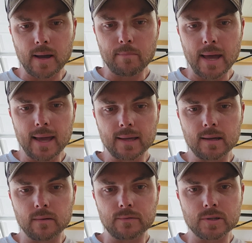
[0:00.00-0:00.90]

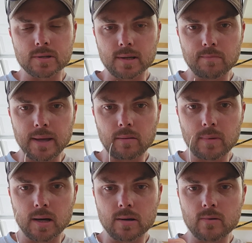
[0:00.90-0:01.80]
backing of just 10-pound
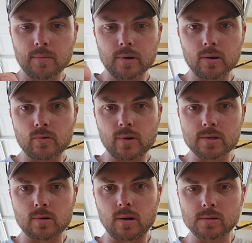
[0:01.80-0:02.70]
mono. I'm going to
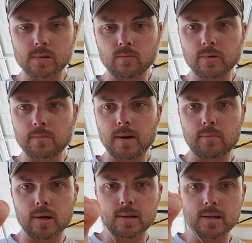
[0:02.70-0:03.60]
crisscross it with my
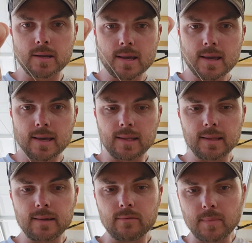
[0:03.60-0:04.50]
braid and
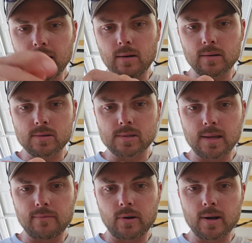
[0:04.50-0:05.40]
leave about
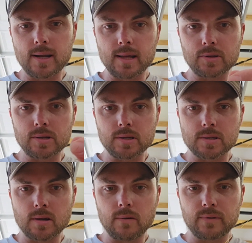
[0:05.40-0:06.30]
7 or 8
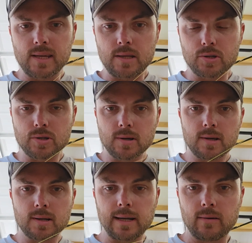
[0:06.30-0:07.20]
inches of each.
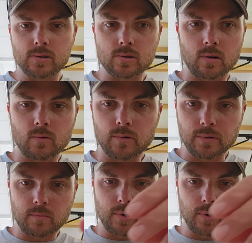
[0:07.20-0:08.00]
Now I'll start with the